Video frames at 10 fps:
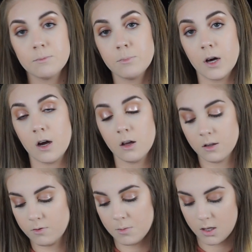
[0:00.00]
bought all
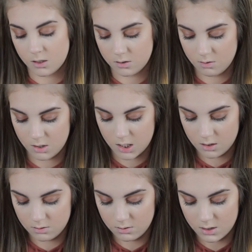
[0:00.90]
of them in the
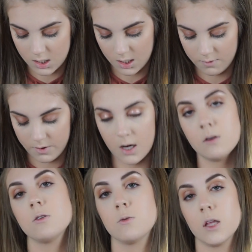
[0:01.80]
store that I could find,
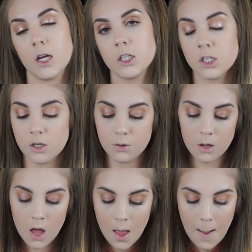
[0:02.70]
which were like 2.
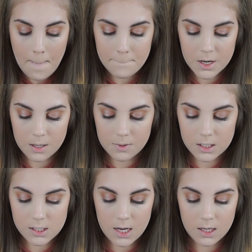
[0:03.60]
But I'm
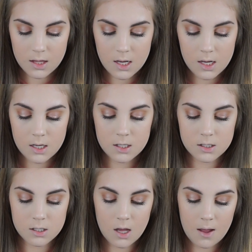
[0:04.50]
going to take
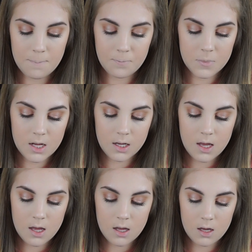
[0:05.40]
these
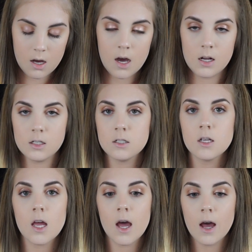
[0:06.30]
Nikki.
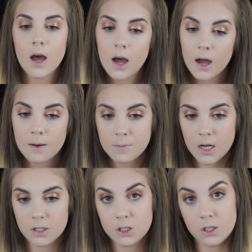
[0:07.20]
Honestly, I'm
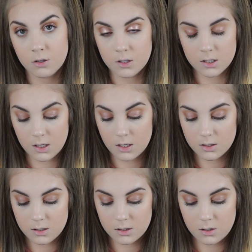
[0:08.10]
not sure who this
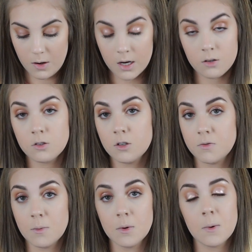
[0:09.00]
is, so I don't know if
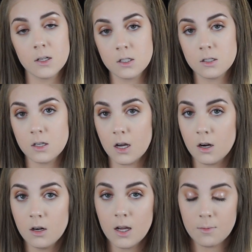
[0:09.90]
I'm about to say
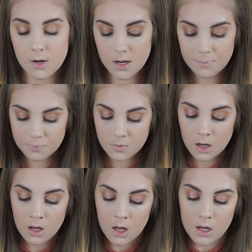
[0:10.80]
her name right.
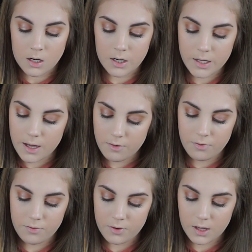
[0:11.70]
Nikki
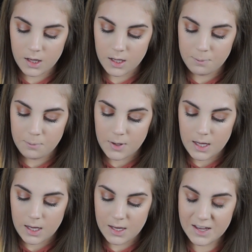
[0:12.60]

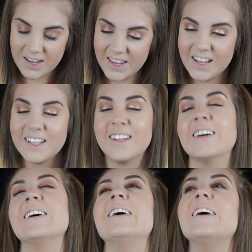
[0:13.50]
Phillippi.
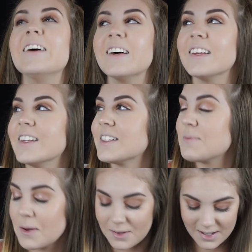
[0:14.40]
That's
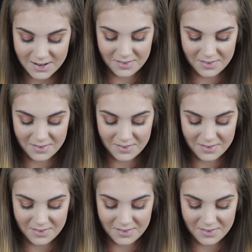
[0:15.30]
probably not